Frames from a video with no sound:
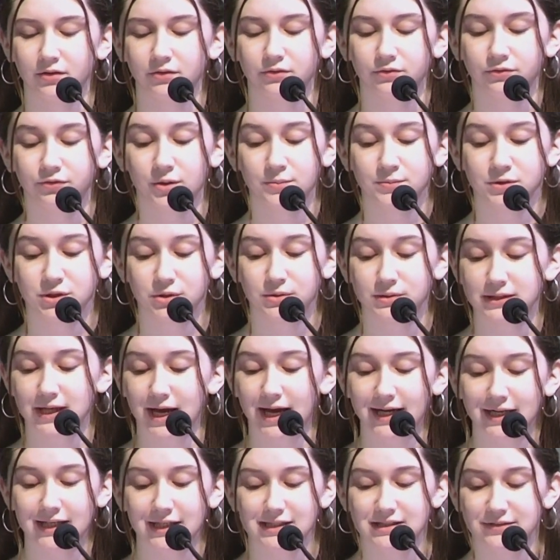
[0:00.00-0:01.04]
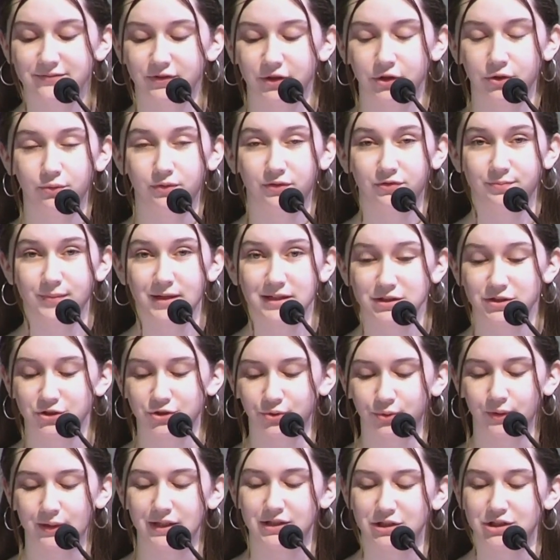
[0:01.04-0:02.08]
From society's view of
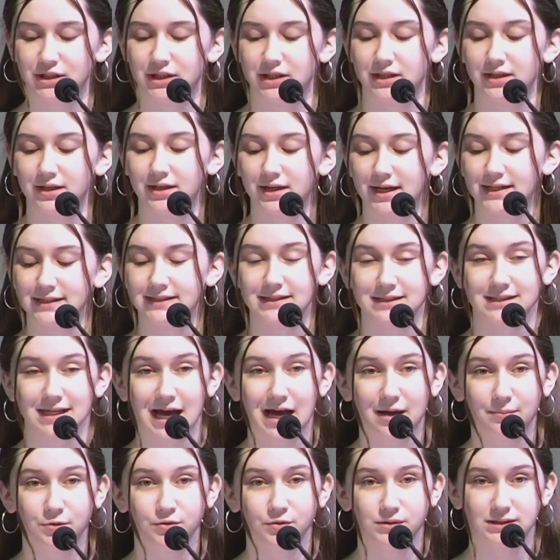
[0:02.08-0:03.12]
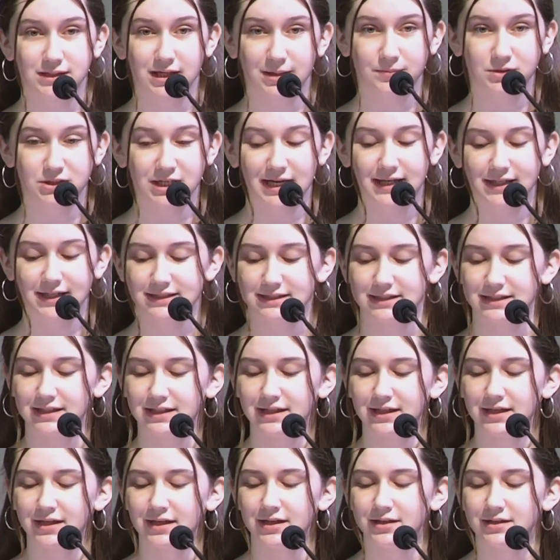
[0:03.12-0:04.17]
menstruation as a taboo subject
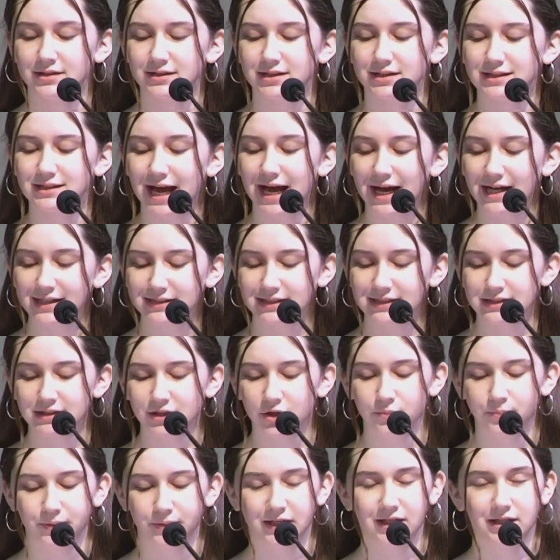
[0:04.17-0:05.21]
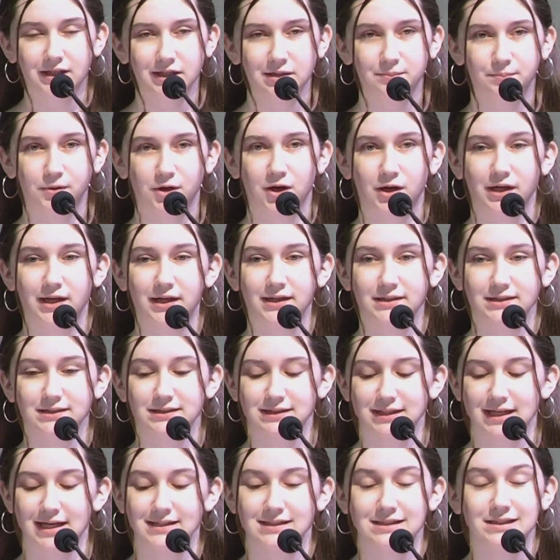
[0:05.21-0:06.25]
to taxes on period products
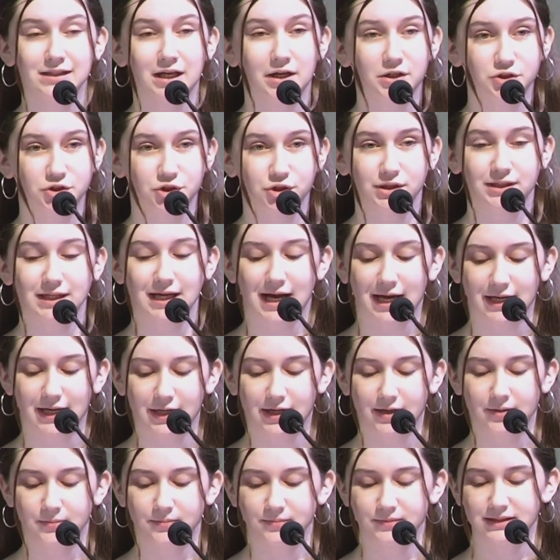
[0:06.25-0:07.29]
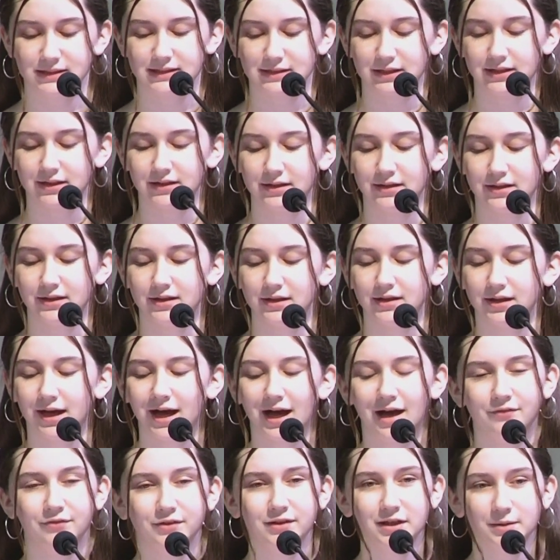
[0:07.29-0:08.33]
as luxury items,
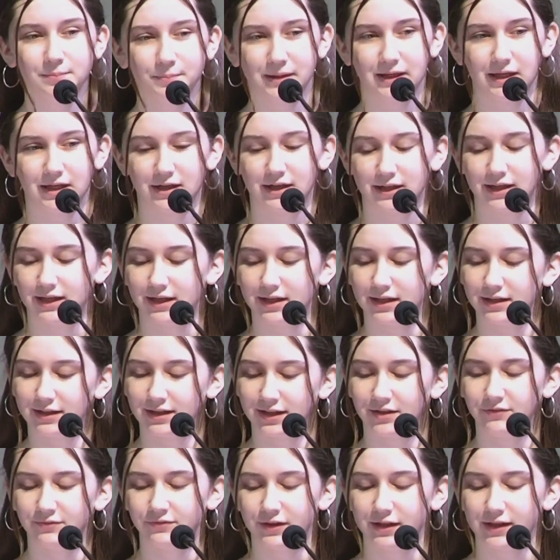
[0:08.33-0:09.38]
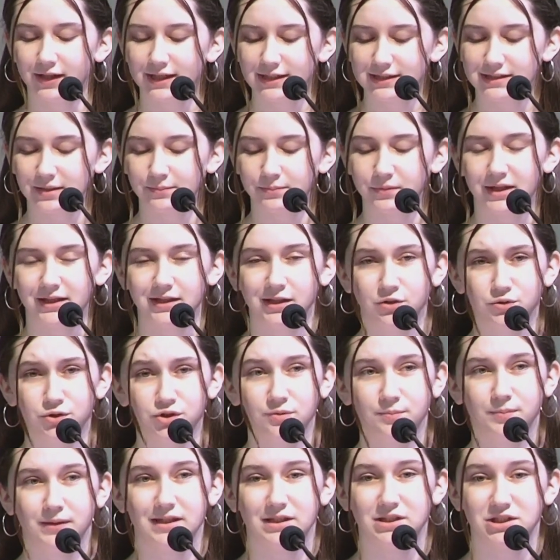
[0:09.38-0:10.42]
having a period can feel like something you should
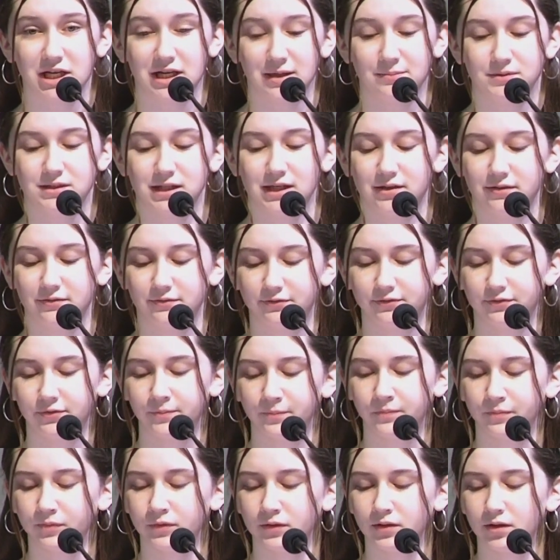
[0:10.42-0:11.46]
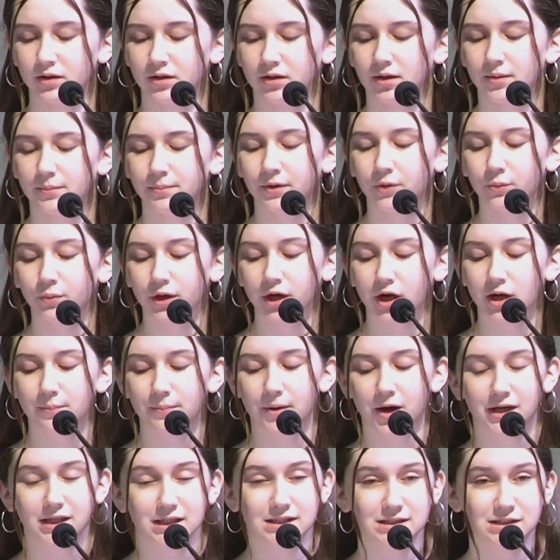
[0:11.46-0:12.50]
be ashamed of. But what our
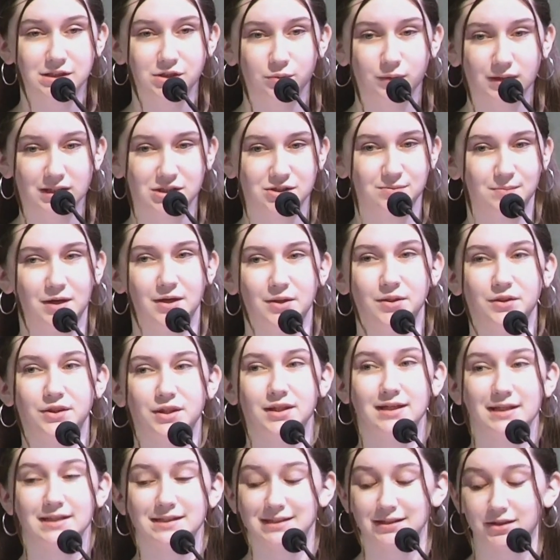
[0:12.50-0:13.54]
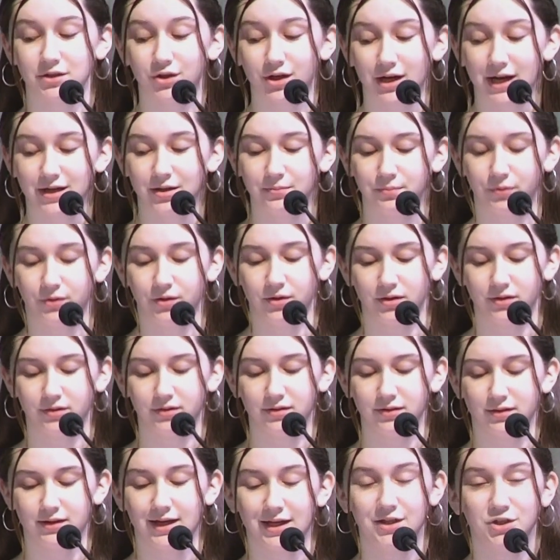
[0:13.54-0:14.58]
bodies do each month is incredible
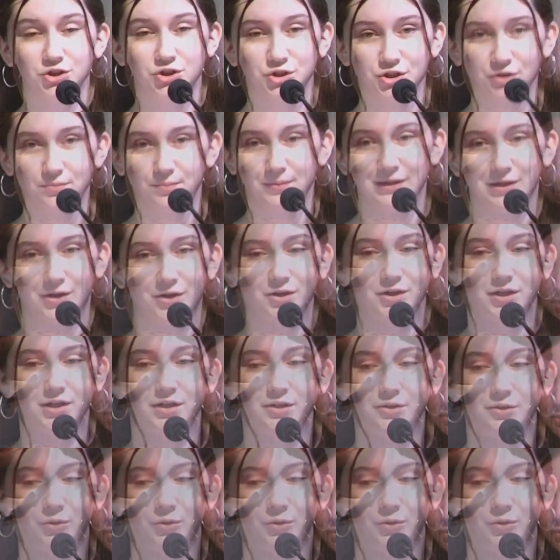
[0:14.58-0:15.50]
and should be honored